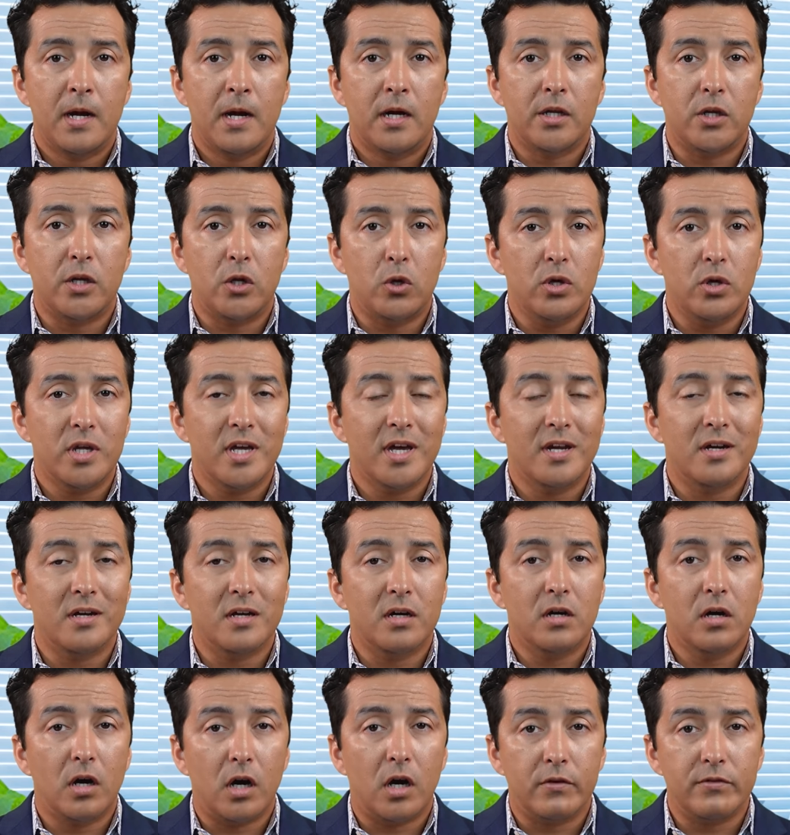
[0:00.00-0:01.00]
you can
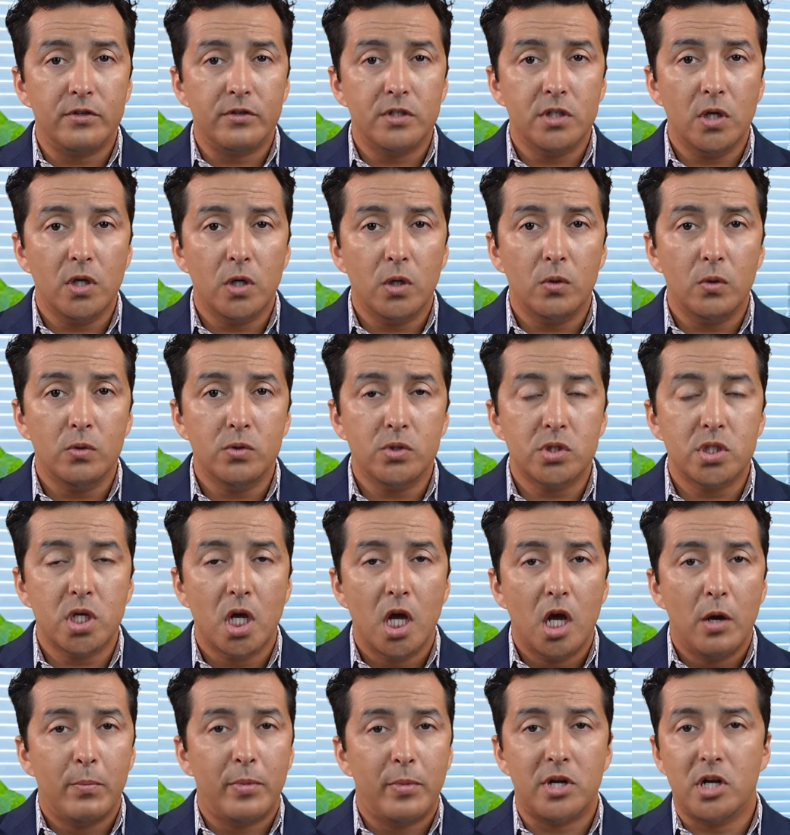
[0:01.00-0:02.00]
cover those,
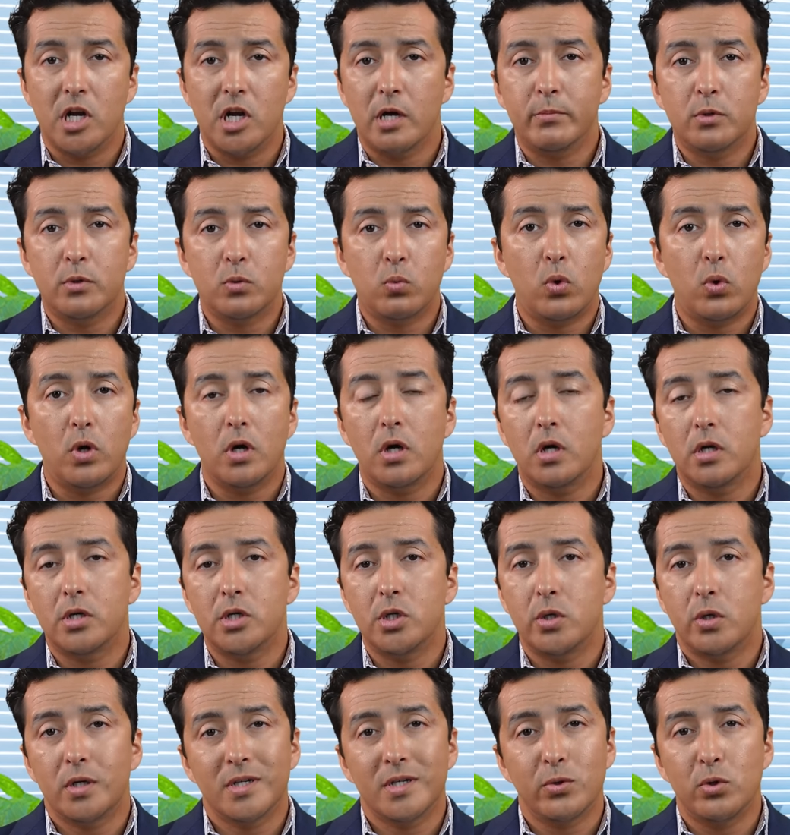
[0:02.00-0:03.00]
but number one,
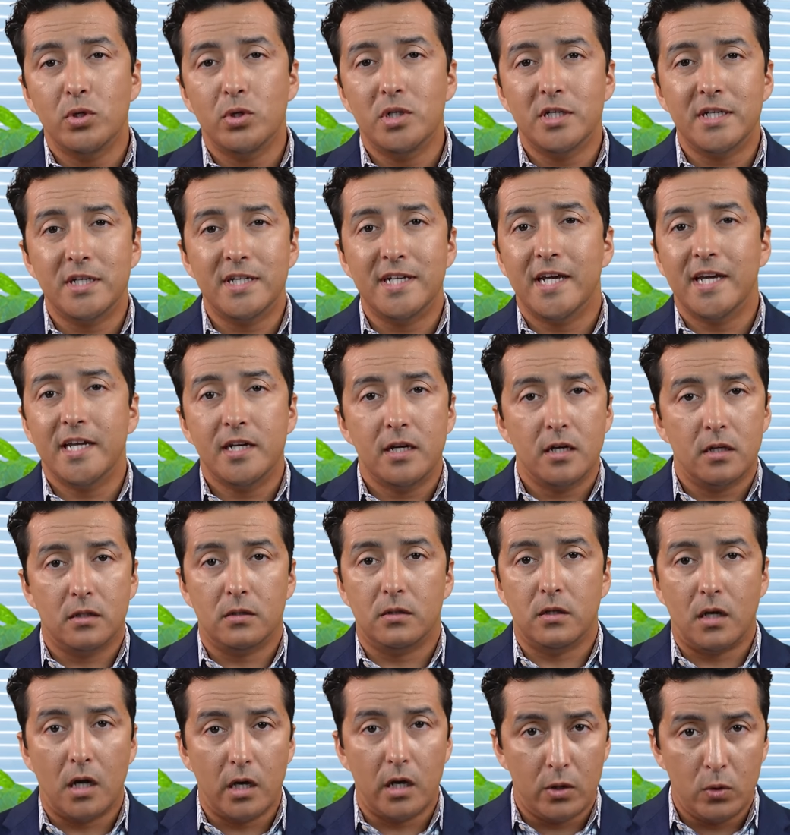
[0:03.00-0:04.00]
you're going to gain a
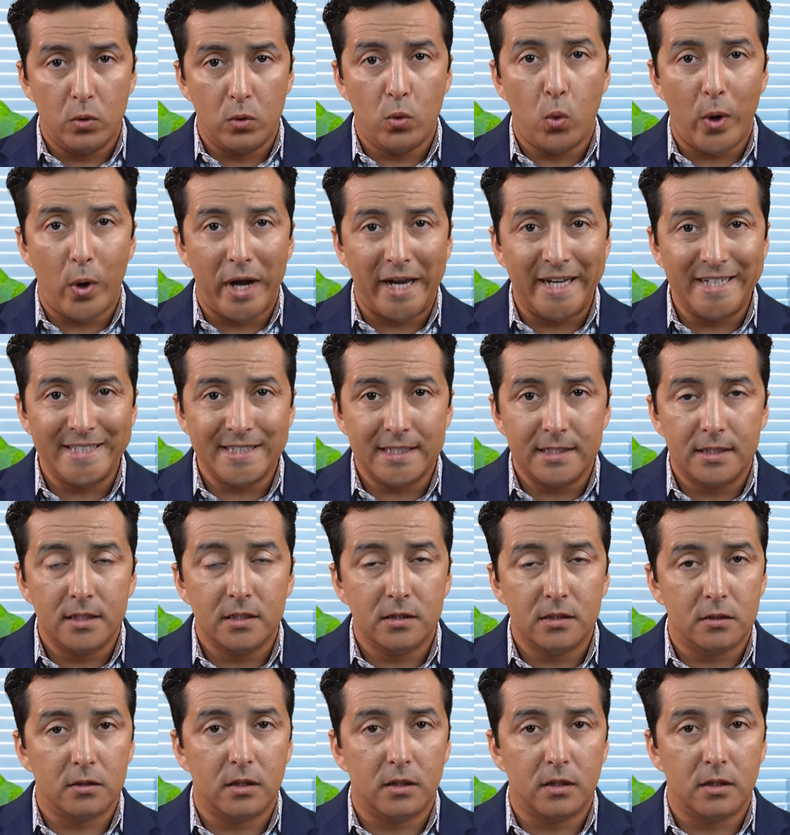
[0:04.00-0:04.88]
lot of weight.